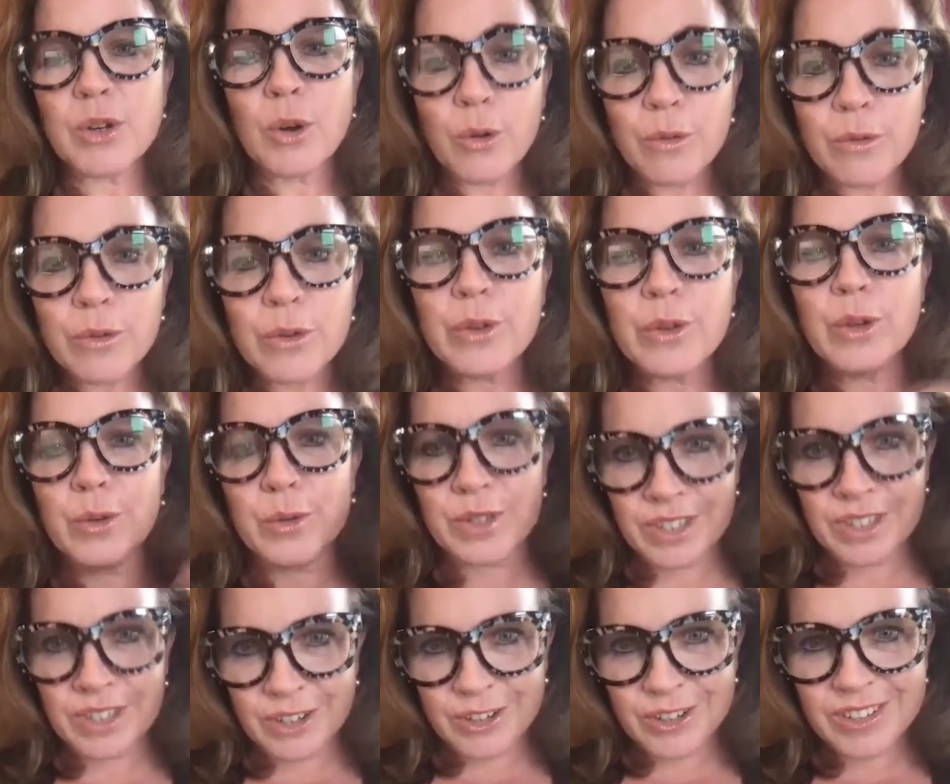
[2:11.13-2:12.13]
over those
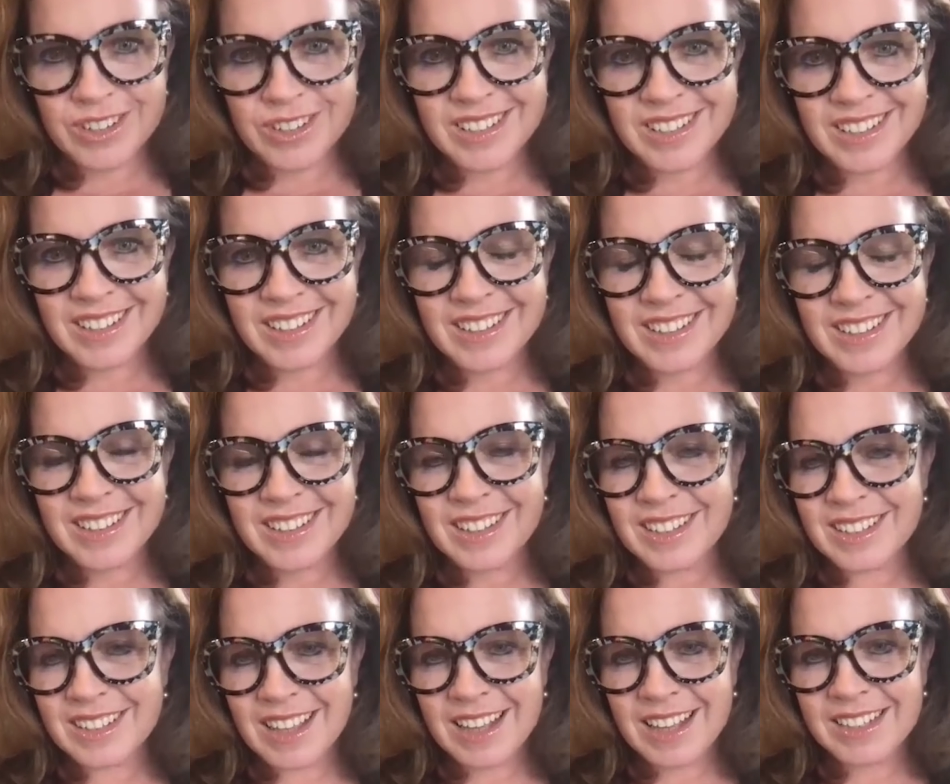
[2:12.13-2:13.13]
years since
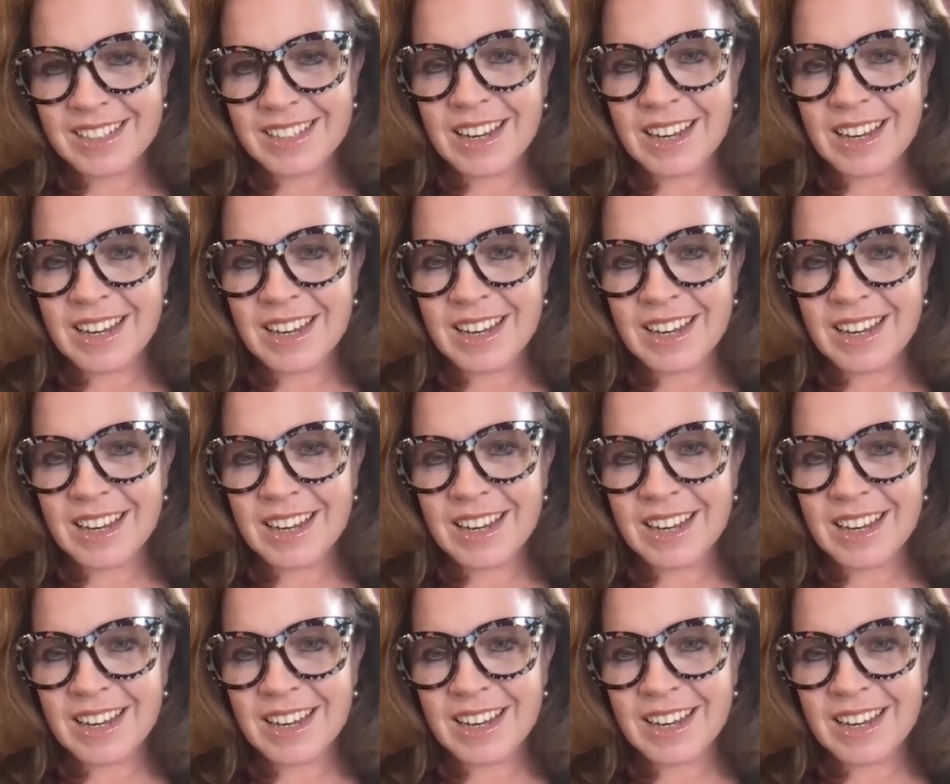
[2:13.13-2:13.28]
this last